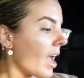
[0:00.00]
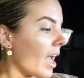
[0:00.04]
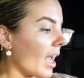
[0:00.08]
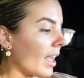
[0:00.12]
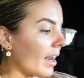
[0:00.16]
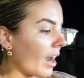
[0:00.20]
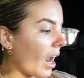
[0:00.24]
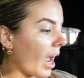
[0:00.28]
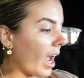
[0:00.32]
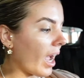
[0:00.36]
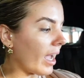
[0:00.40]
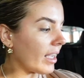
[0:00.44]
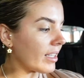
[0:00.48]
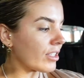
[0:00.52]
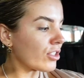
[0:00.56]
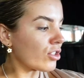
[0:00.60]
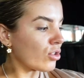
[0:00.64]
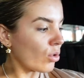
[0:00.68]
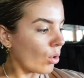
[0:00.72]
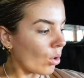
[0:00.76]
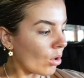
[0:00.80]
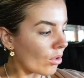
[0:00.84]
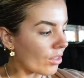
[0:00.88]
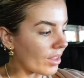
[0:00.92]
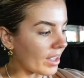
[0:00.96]
And I
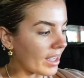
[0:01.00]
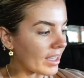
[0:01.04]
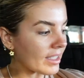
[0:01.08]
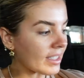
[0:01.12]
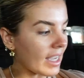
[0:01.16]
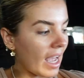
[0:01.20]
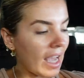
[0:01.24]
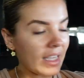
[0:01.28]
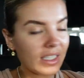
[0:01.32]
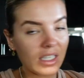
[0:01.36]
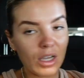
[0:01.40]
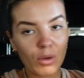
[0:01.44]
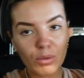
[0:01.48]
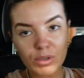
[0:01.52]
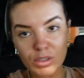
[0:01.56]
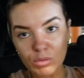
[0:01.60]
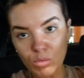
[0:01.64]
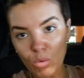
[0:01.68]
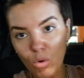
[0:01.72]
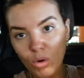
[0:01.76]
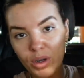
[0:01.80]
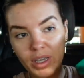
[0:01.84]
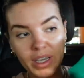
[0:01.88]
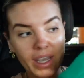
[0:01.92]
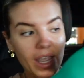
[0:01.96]
saw this as I was
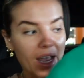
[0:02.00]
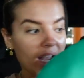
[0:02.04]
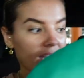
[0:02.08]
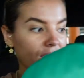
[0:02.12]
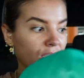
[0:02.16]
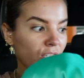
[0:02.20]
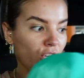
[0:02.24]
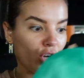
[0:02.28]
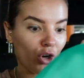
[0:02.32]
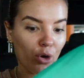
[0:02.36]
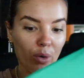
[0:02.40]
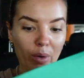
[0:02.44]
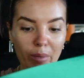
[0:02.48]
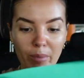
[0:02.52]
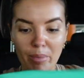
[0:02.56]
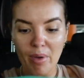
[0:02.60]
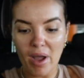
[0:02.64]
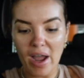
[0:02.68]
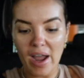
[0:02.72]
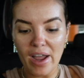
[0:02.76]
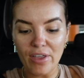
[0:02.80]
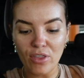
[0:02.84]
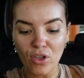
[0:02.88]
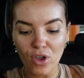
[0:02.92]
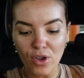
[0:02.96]
walking out to go and
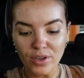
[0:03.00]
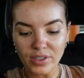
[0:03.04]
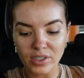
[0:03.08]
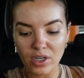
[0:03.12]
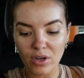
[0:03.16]
buy those.